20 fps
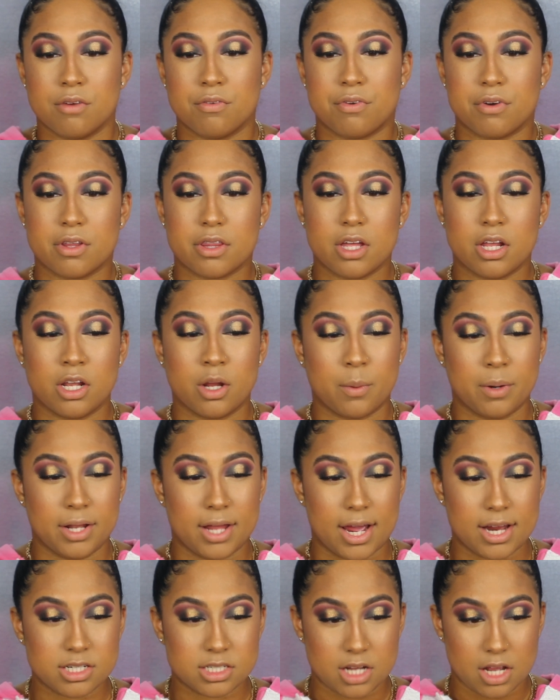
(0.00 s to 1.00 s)
For the lower
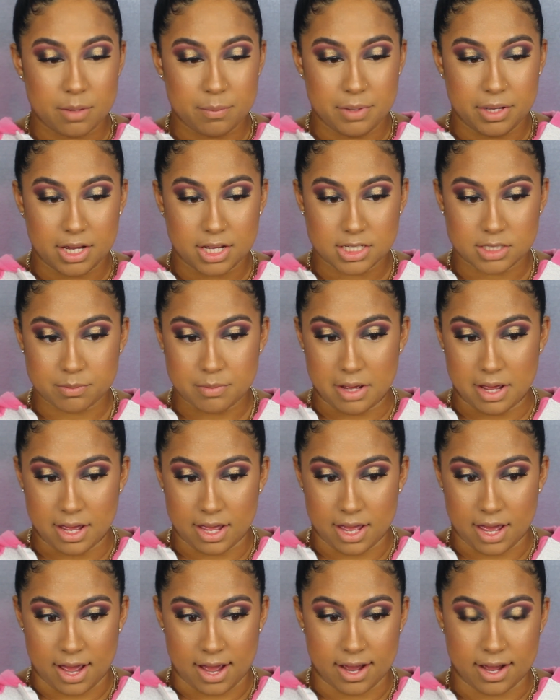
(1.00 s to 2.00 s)
lash line, because
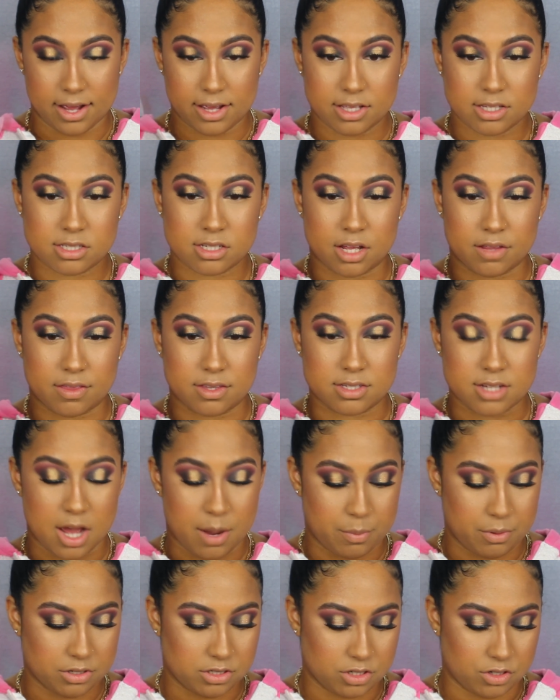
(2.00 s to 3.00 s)
my eyes at the
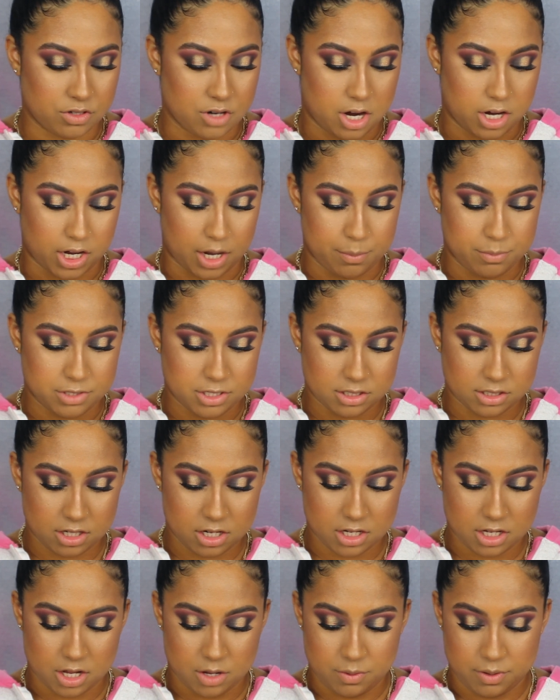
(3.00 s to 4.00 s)
top are so dark, I'm just
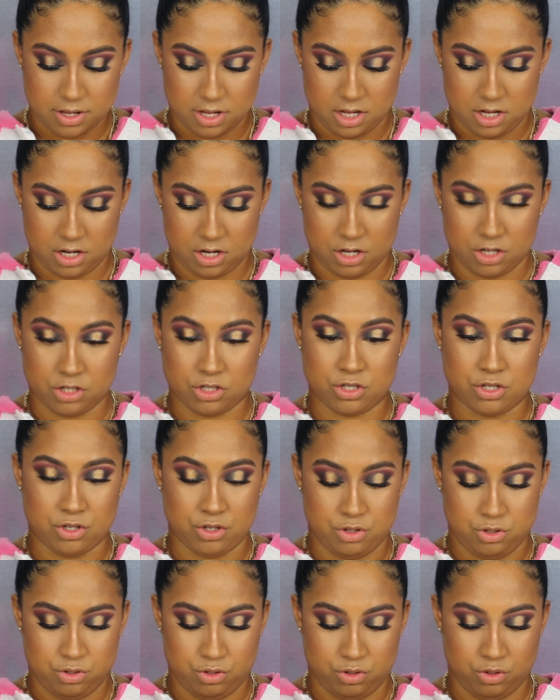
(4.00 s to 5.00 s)
going to go
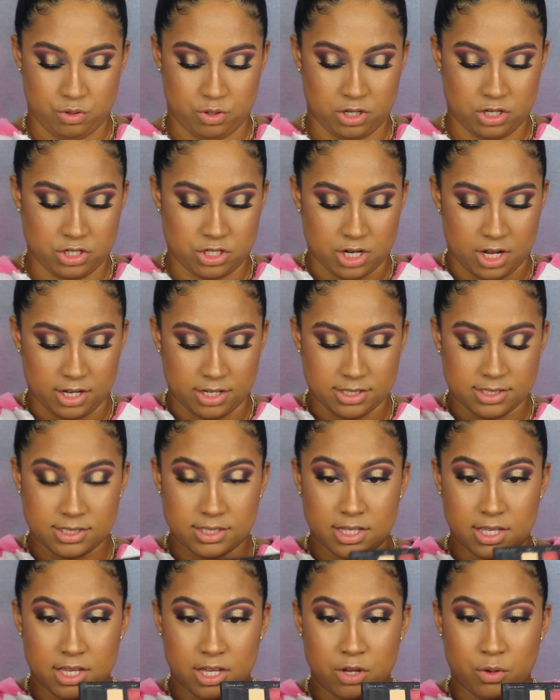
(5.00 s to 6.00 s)
into
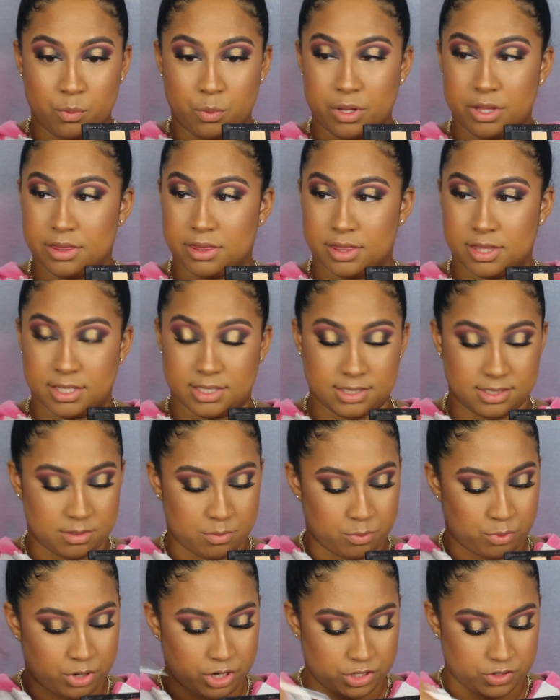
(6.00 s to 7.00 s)
Jealousy with this
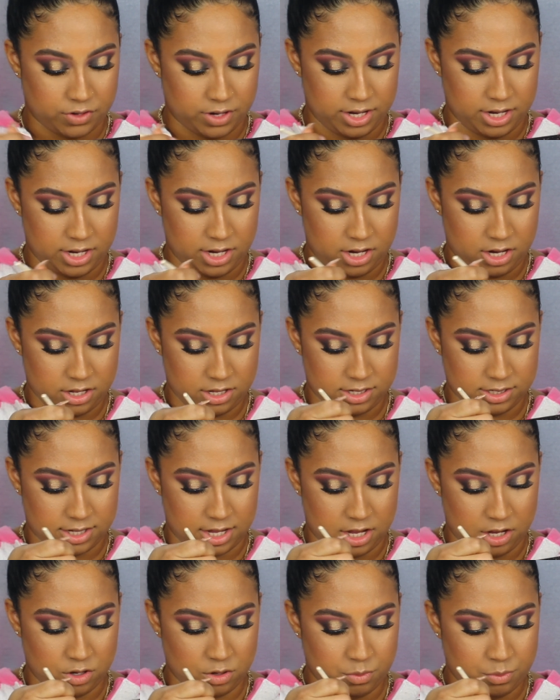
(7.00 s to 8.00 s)
brush right here, this
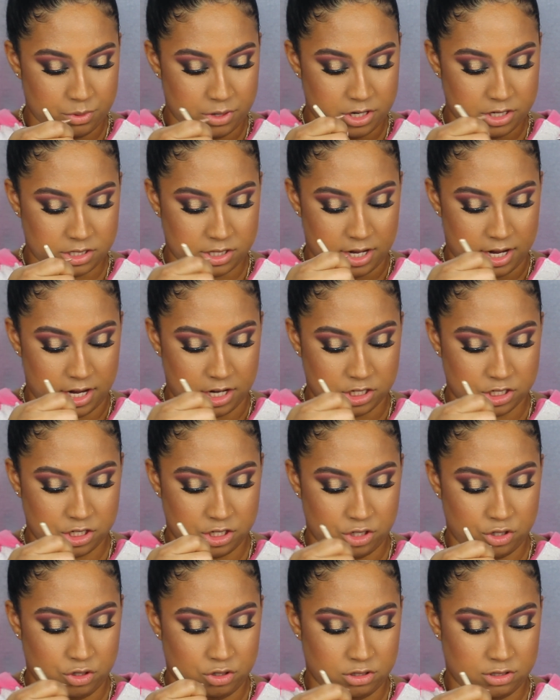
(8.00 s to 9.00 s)
angled brush that I
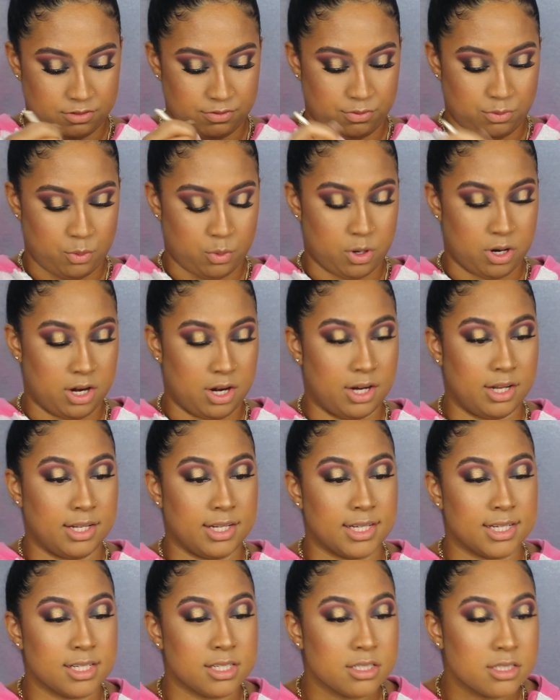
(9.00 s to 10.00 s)
actually used for
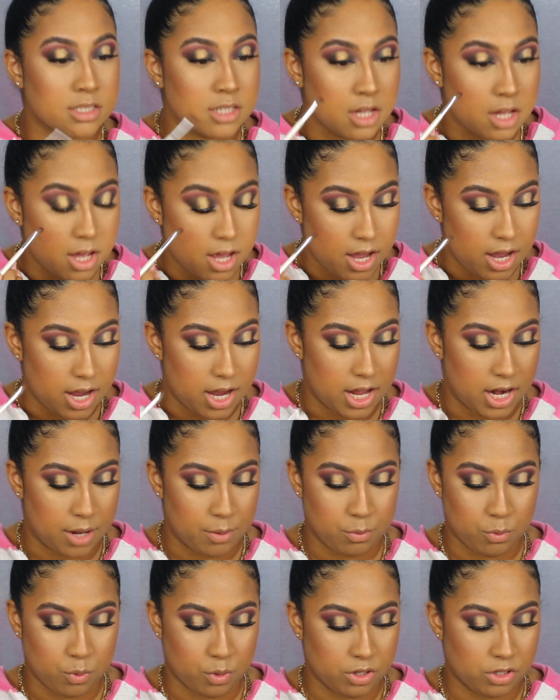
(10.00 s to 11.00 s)
Liz, and
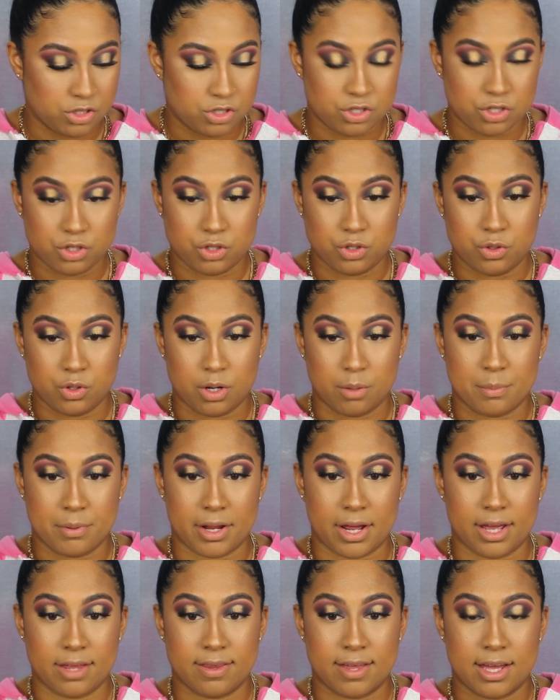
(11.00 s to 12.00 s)
I'm going to
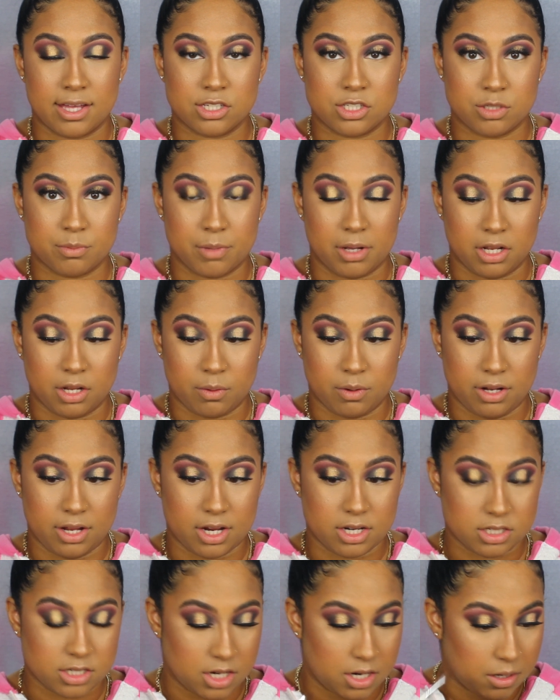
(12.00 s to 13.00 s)
apply that to my lower
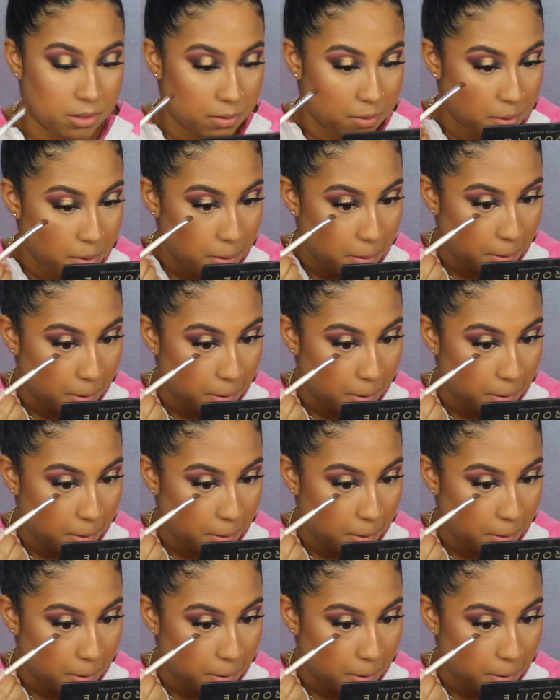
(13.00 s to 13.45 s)
lash line.